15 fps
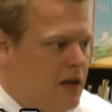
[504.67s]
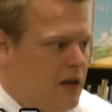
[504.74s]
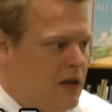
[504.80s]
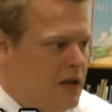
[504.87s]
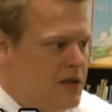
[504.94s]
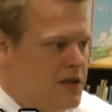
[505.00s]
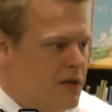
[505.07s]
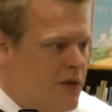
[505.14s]

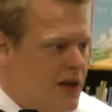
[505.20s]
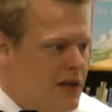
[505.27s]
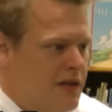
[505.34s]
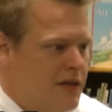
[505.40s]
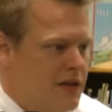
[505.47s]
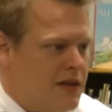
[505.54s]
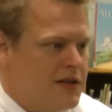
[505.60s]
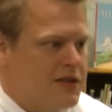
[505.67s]
is there
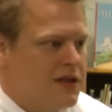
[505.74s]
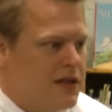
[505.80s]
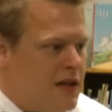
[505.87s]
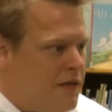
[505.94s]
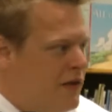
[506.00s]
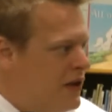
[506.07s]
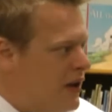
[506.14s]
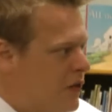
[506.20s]
anything
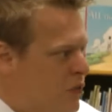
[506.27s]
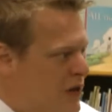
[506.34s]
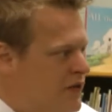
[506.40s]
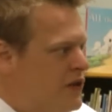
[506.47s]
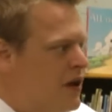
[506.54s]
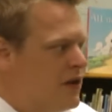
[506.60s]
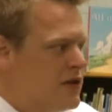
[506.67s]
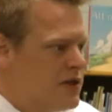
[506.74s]
significant.
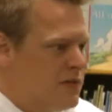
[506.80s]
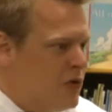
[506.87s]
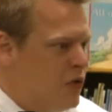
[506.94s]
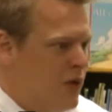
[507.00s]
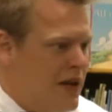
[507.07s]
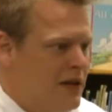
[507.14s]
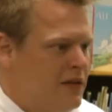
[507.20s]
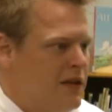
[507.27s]
We've done some
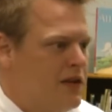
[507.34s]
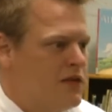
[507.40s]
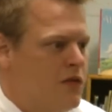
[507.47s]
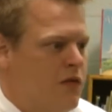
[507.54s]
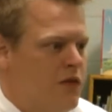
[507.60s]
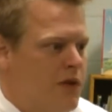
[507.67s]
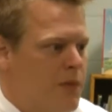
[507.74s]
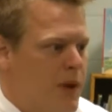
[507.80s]
great things
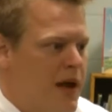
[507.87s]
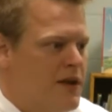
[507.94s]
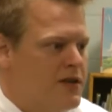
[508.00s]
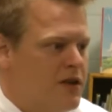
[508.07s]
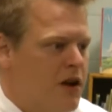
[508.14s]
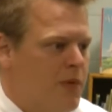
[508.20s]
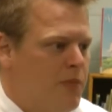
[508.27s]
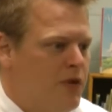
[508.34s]
over the
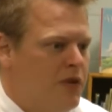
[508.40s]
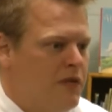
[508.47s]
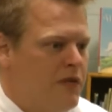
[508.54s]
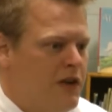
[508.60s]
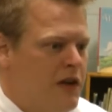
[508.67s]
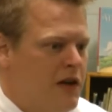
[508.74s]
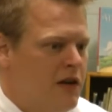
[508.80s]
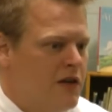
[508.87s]
past couple of
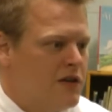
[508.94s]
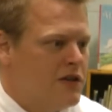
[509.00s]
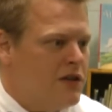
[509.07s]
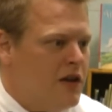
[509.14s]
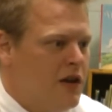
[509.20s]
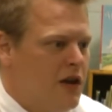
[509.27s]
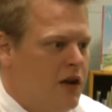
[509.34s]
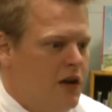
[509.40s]
years
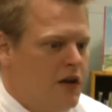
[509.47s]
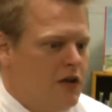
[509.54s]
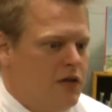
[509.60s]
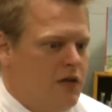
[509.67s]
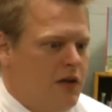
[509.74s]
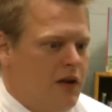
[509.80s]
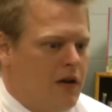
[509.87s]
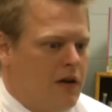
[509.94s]

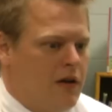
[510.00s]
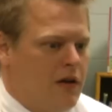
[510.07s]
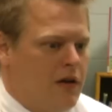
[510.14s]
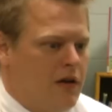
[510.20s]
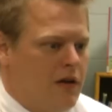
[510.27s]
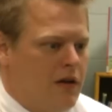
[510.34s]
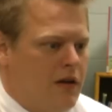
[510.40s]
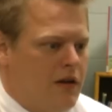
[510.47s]

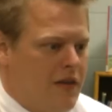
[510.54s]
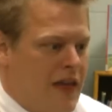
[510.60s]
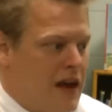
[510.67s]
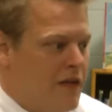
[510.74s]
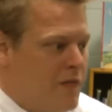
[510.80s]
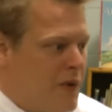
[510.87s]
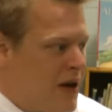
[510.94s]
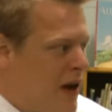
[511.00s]
that
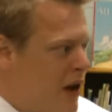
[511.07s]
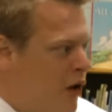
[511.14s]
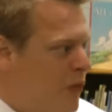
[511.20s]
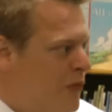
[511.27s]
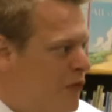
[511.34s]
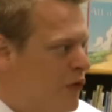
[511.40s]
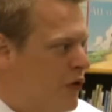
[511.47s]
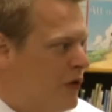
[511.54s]
have been
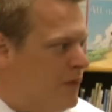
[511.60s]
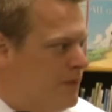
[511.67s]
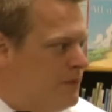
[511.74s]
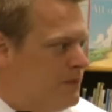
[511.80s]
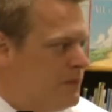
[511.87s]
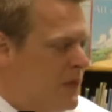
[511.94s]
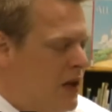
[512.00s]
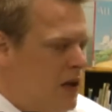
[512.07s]
helpful,
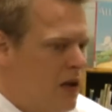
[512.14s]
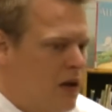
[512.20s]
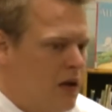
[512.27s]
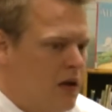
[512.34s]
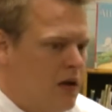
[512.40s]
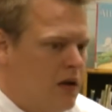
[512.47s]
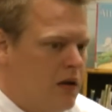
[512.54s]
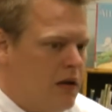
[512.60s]

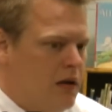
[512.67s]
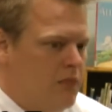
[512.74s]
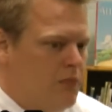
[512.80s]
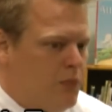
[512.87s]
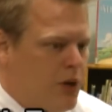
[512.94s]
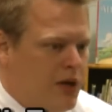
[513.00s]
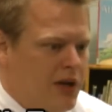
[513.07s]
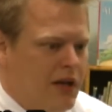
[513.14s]

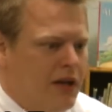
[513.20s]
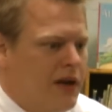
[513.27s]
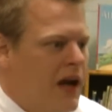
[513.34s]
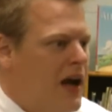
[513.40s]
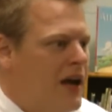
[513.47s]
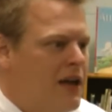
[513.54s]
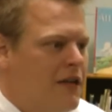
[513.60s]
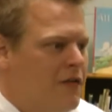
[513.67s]
putting in
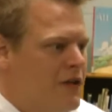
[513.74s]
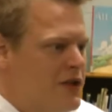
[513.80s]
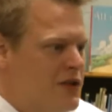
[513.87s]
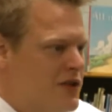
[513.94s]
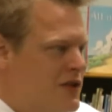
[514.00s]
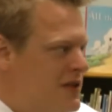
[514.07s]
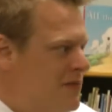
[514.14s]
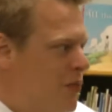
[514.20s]
high
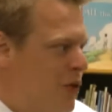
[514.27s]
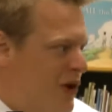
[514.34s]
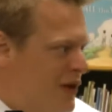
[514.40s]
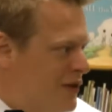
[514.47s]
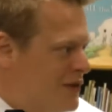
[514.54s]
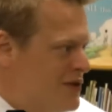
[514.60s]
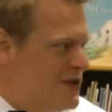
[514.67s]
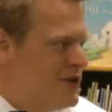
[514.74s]
efficiency
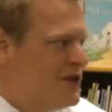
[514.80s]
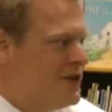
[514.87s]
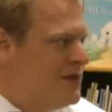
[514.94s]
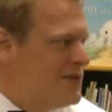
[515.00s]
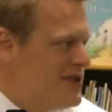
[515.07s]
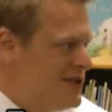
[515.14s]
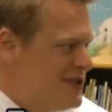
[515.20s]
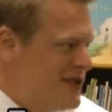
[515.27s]
boiler
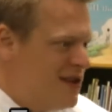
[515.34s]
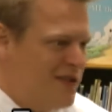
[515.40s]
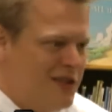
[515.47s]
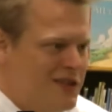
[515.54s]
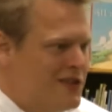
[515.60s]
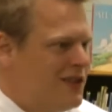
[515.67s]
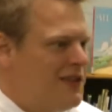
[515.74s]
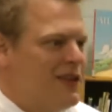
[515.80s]
systems, et cetera. And
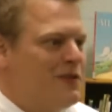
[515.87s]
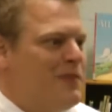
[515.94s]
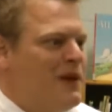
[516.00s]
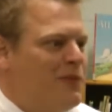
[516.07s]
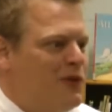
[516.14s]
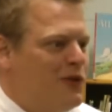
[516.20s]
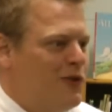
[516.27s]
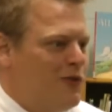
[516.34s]
these are things
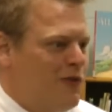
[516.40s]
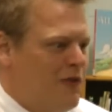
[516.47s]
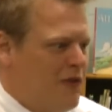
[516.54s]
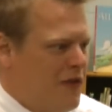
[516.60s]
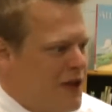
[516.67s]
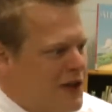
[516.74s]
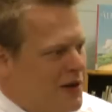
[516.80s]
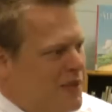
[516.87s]
people don't
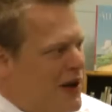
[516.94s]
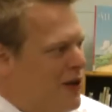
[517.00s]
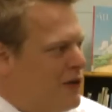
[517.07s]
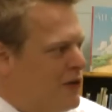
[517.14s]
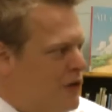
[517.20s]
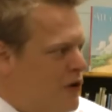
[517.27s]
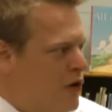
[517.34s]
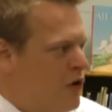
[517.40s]
think about
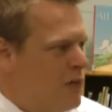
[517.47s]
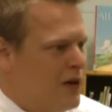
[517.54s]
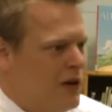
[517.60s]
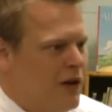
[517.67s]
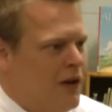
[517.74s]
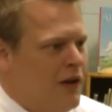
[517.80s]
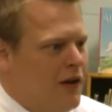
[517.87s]
or know, but